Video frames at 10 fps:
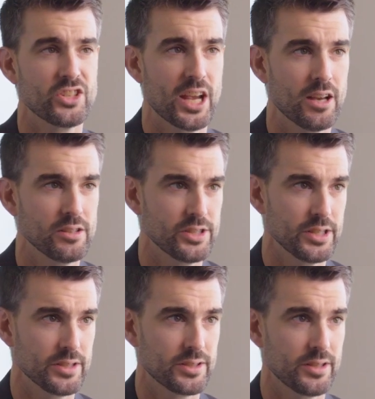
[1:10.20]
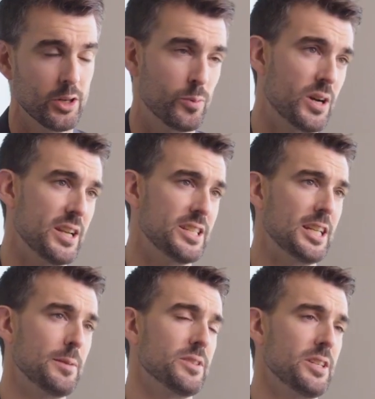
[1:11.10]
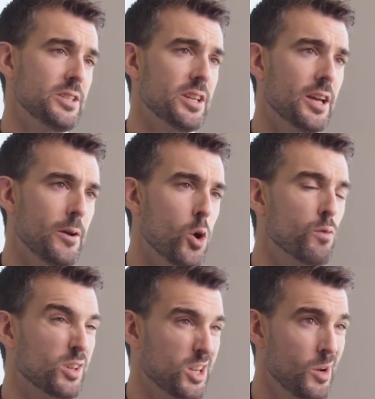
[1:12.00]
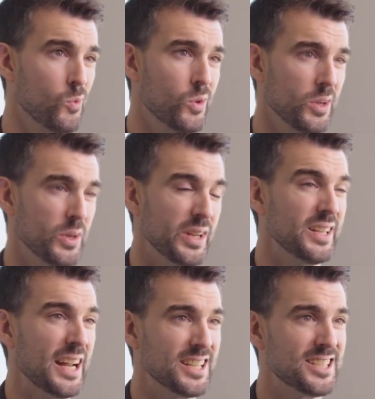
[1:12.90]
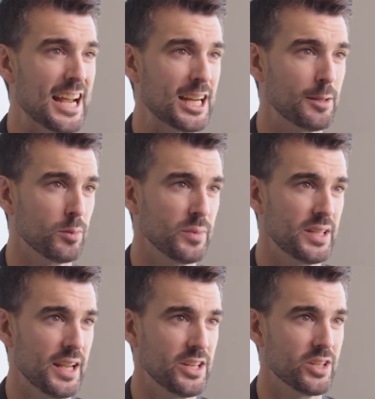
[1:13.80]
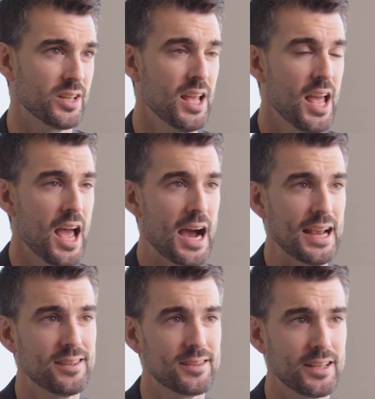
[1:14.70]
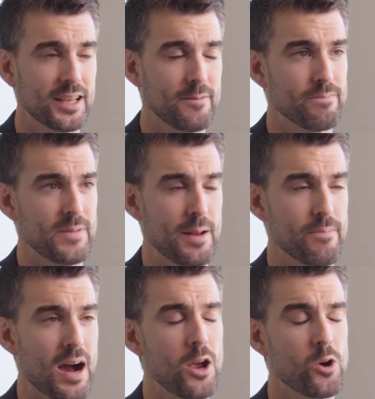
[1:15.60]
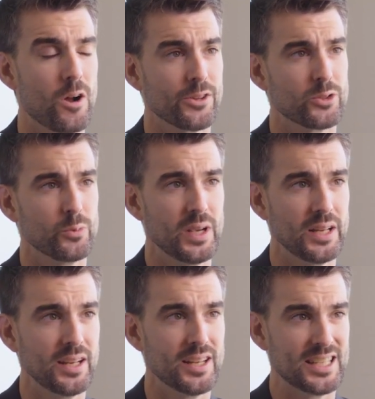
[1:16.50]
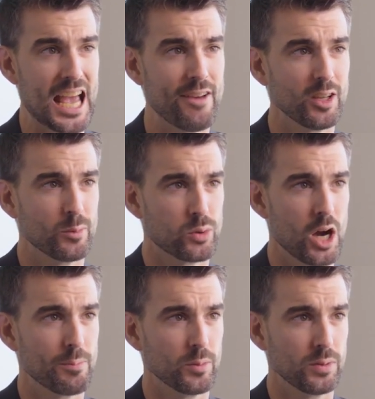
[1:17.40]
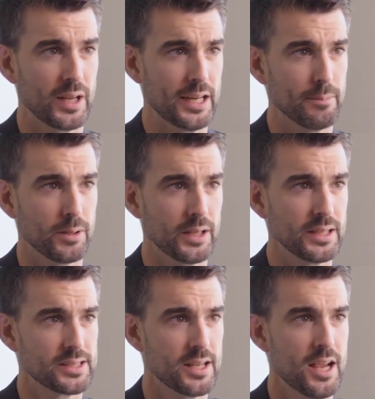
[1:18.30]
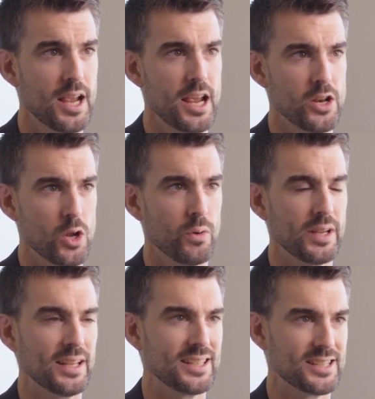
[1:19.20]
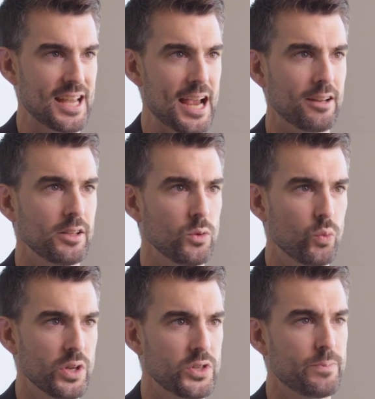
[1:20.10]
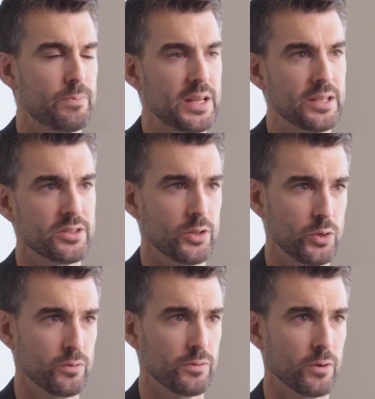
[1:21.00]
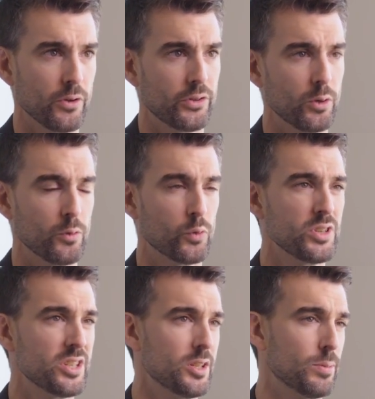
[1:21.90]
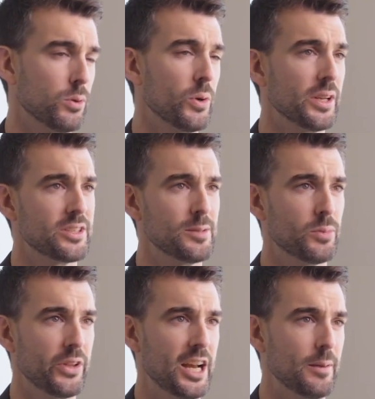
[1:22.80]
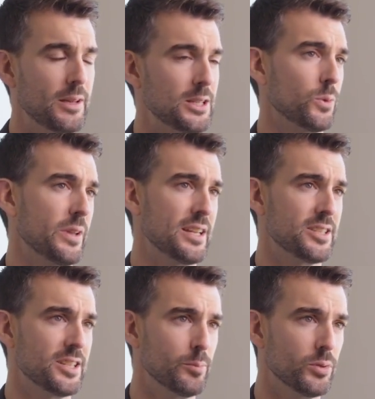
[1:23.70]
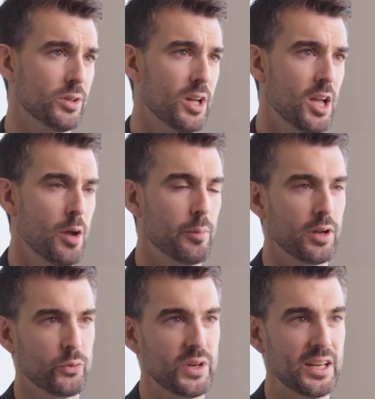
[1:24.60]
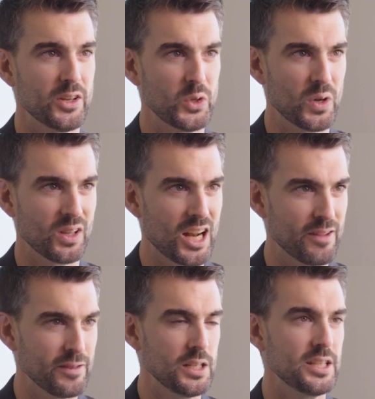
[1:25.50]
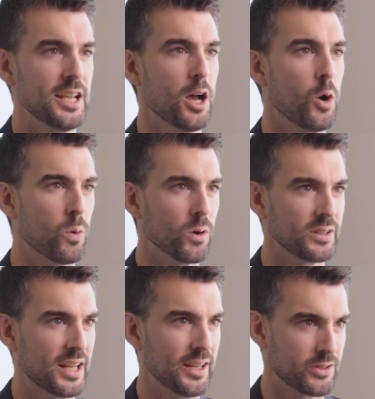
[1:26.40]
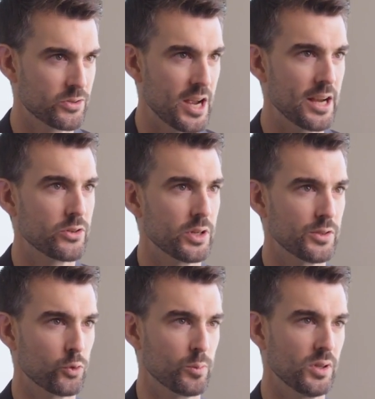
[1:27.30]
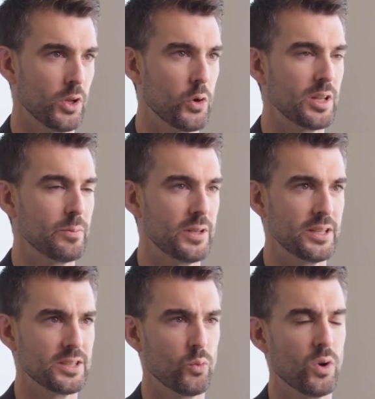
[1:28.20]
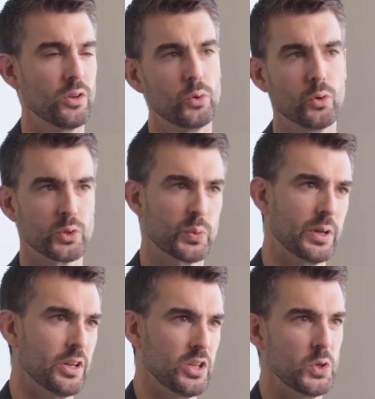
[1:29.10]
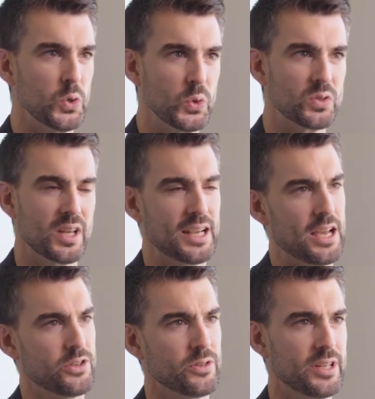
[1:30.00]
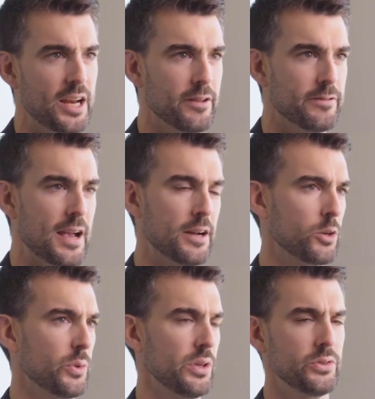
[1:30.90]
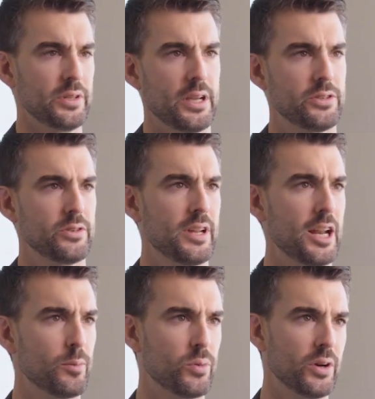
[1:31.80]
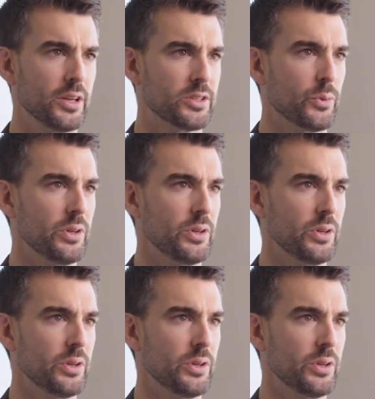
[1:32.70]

challenges enterprise teams need to overcome when doing a data stack implementation. I think, in my honest opinion, is having a proper plan in place and knowing exactly which piece to do first. So if we're just deploying a simple database, well, that's simple. But if we need to do a lot of ETL work, that extract, transform, and loading piece, and what tools are we going to use, like Azure Data Factory, we're using Azure Databricks, or we're